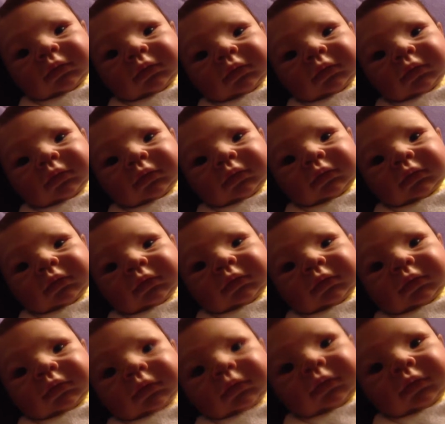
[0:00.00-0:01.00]

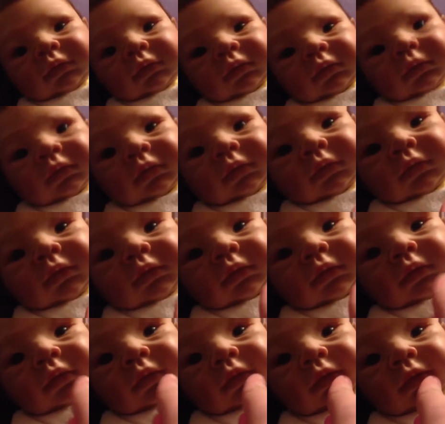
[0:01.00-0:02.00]

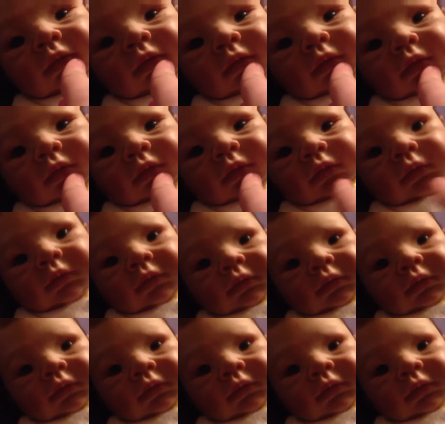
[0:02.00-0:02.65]
No one is speaking in this clip.